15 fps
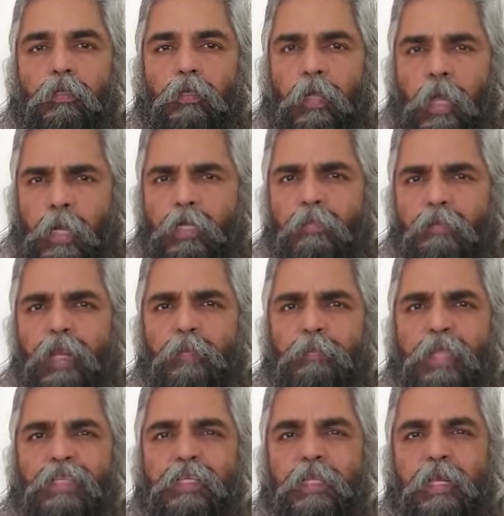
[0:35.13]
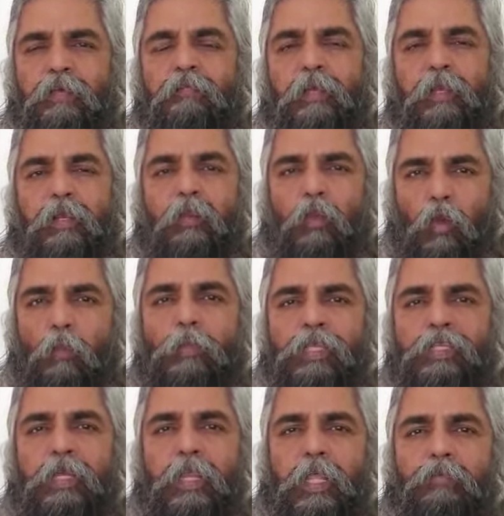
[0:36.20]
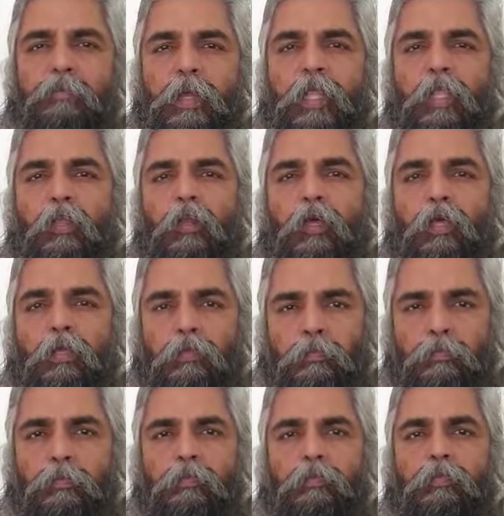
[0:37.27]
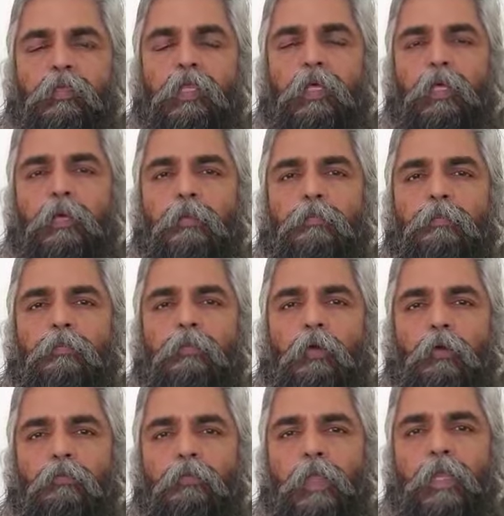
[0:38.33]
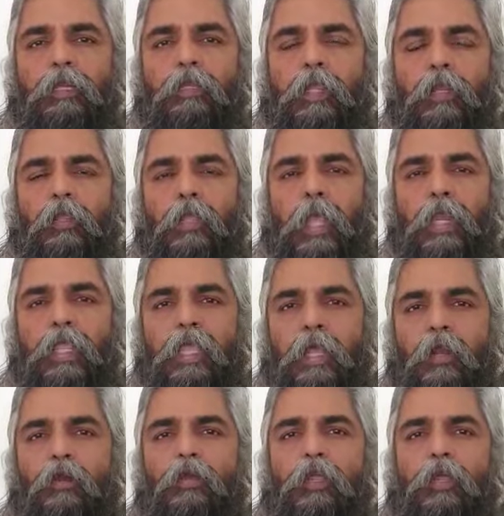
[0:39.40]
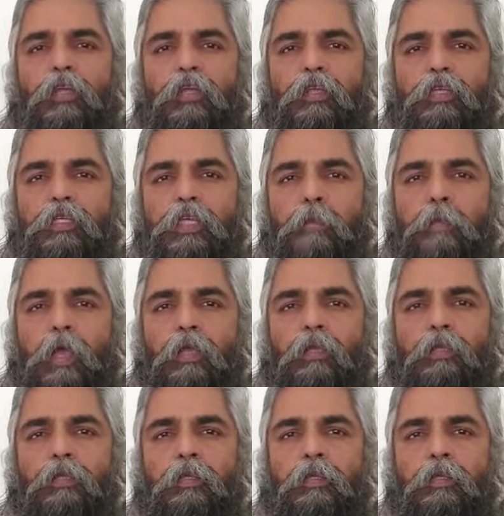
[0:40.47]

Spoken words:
at the very basic level, obesity in particular, the weight that you carry around your stomach,